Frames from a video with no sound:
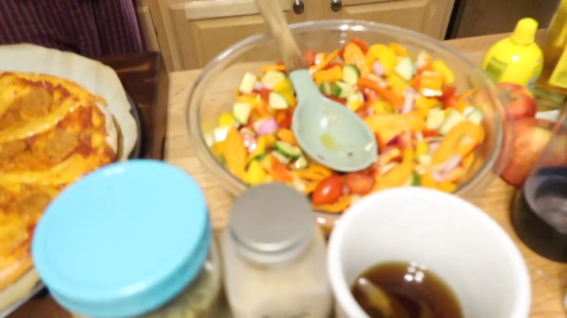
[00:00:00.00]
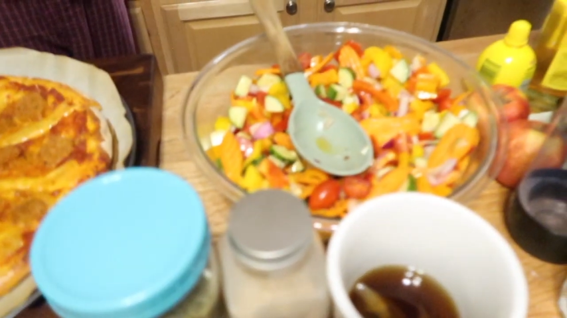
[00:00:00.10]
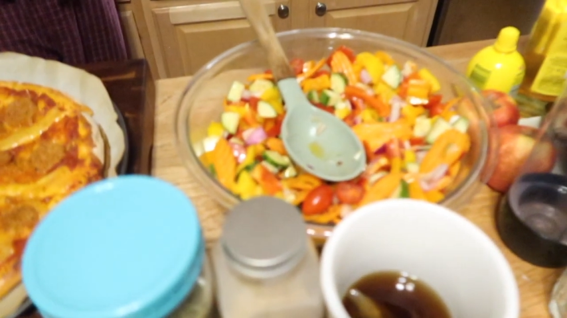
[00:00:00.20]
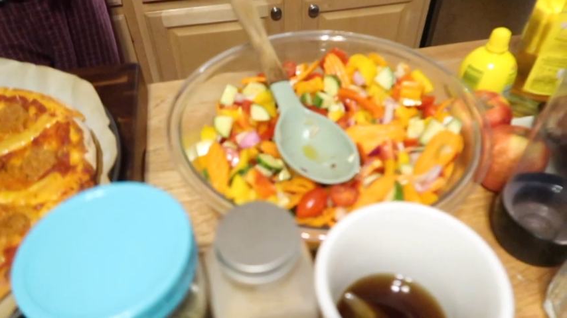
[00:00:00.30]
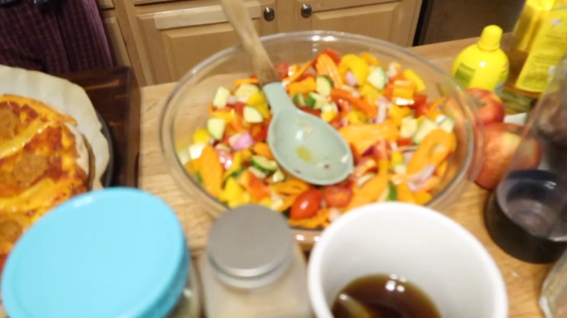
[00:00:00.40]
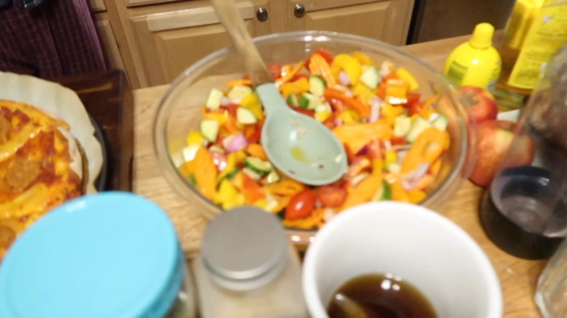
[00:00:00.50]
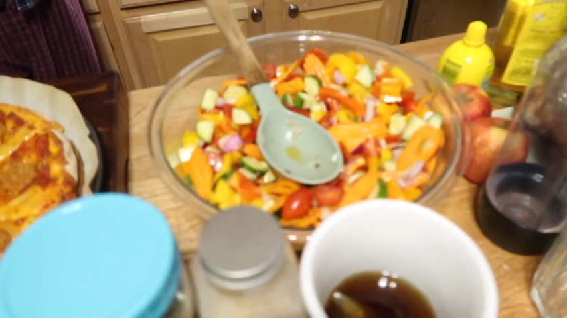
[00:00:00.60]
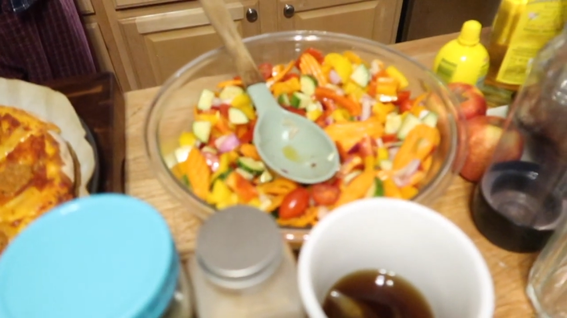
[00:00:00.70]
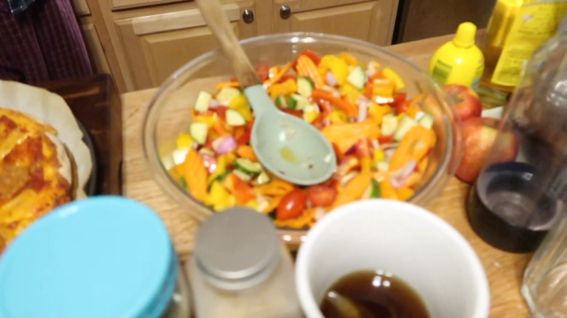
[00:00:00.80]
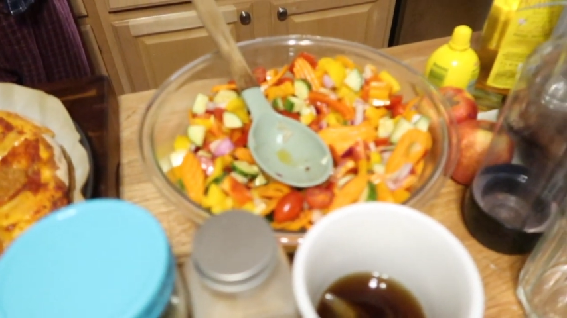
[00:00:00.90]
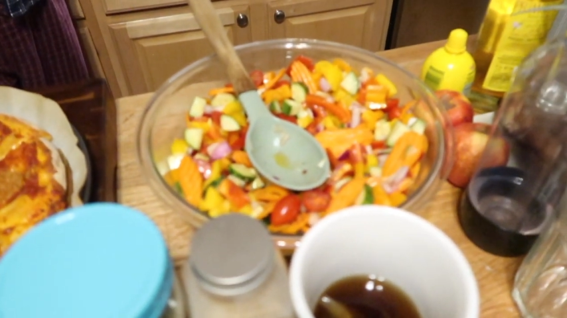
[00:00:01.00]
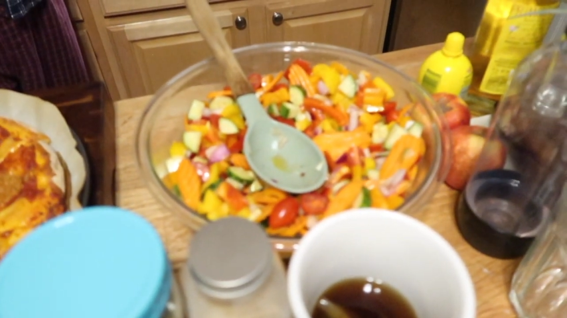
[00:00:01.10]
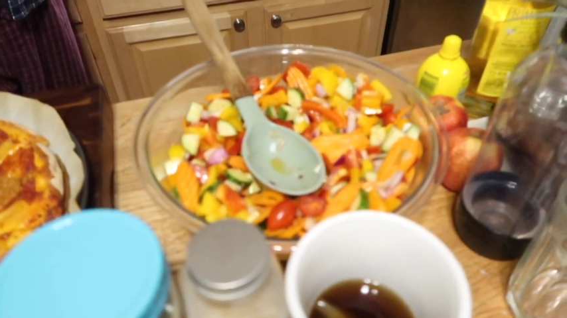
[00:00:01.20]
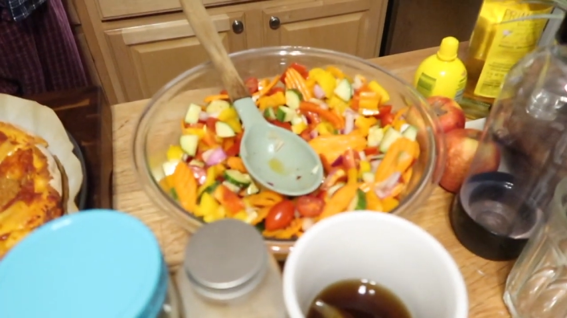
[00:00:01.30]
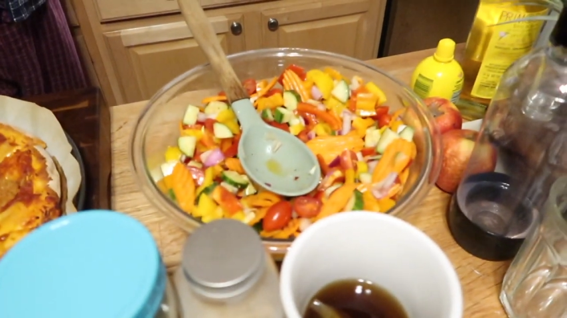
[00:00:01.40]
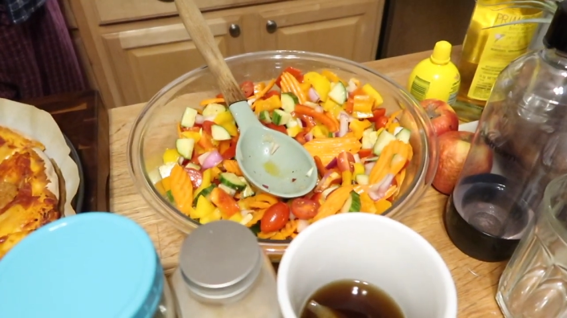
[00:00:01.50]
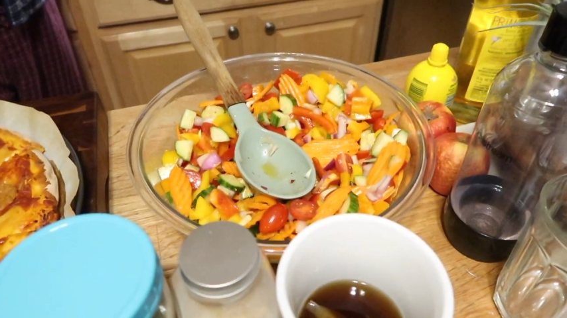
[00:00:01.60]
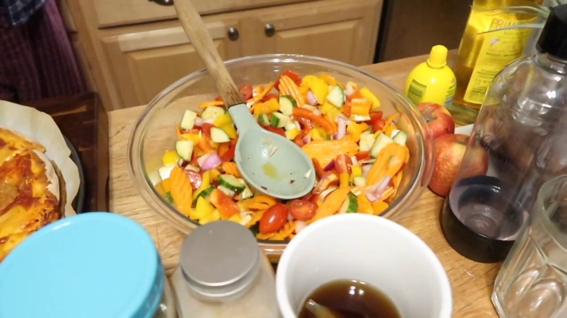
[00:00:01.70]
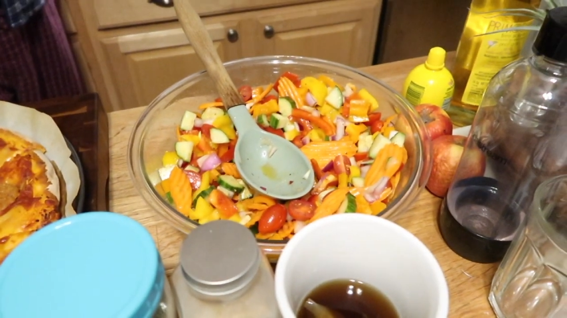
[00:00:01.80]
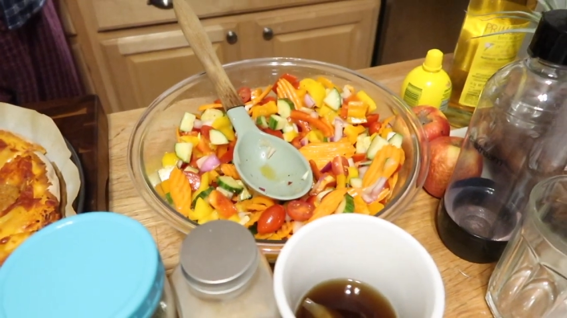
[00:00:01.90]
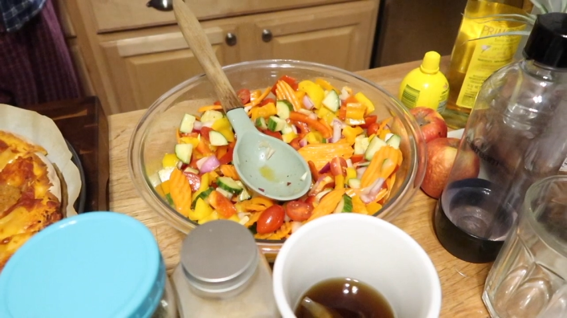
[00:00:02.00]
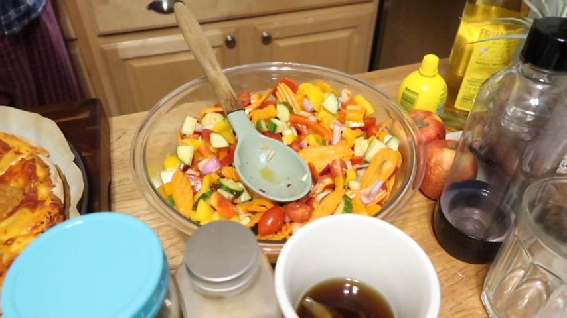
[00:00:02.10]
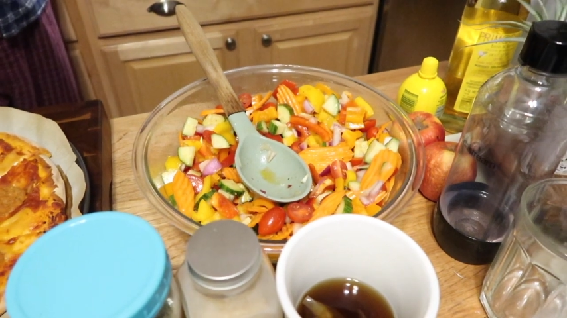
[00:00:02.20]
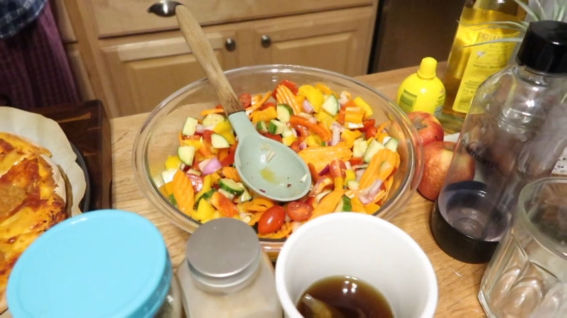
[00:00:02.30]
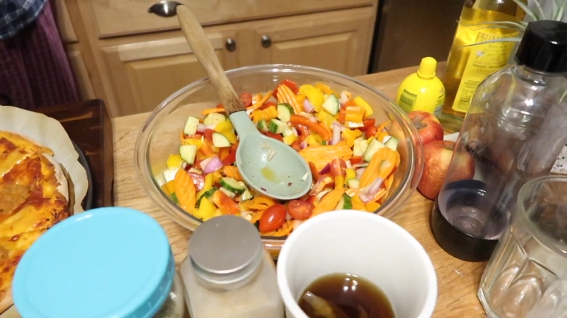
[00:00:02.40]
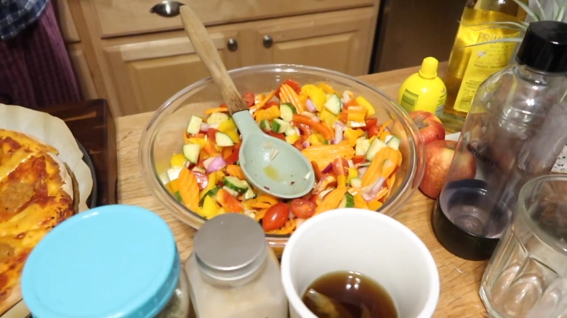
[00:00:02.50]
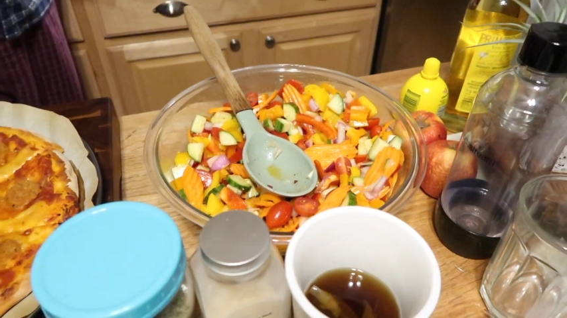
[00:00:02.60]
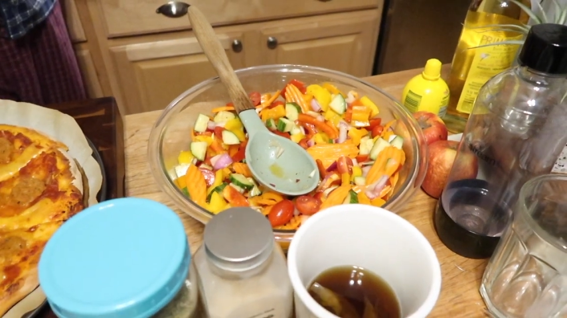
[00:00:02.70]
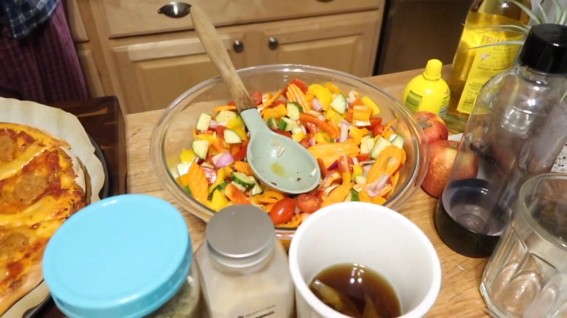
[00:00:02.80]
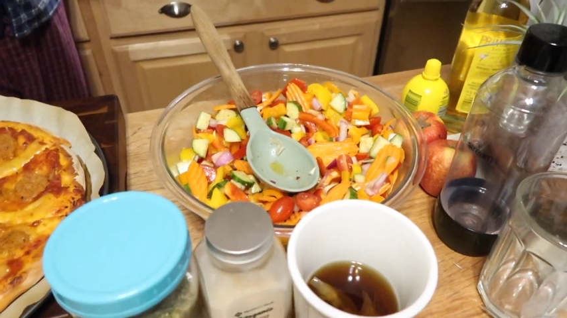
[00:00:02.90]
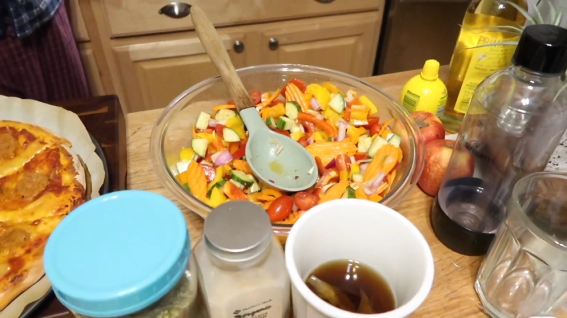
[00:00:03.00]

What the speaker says: (no speaker visible)